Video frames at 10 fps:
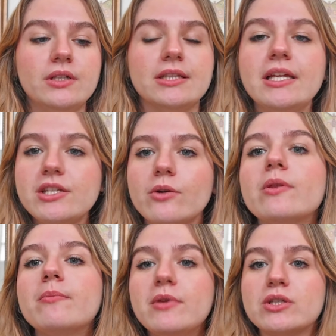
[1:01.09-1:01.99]
let's start
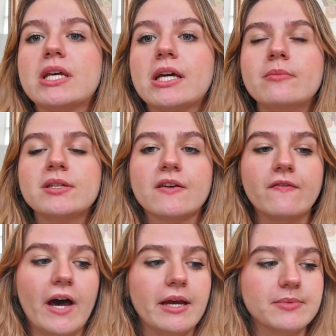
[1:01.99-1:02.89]
with the music
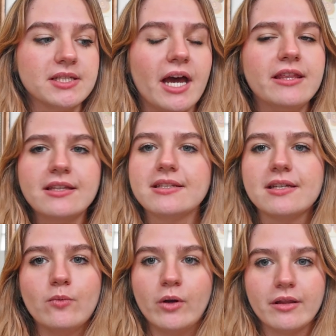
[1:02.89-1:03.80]
vibes. I think that's
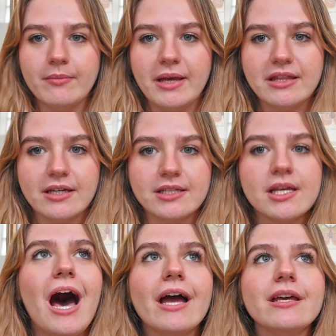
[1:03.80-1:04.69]
like one of the main things.
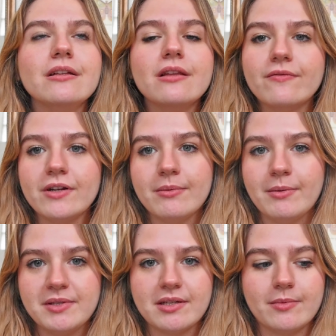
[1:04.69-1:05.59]
I love reading
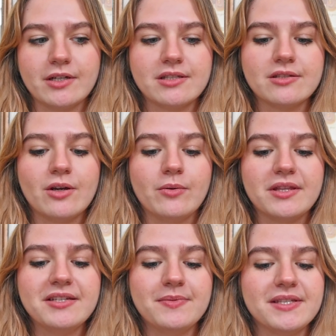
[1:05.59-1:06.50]
about music books, so
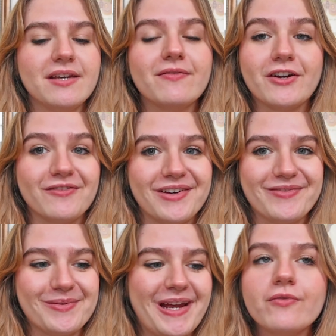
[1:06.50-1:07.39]
this was like very fun
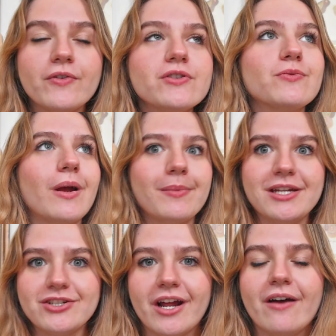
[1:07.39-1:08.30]
for me. The first
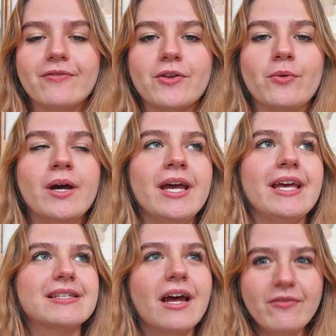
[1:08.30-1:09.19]
recommendation I have for you
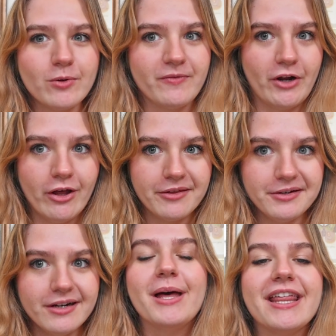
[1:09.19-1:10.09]
is kind of more of an
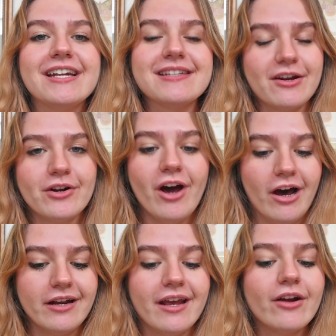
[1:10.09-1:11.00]
author, and that is Erin
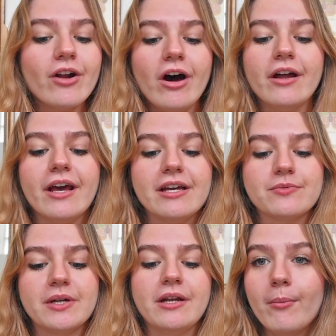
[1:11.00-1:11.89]
Hahn. Erin Hahn has written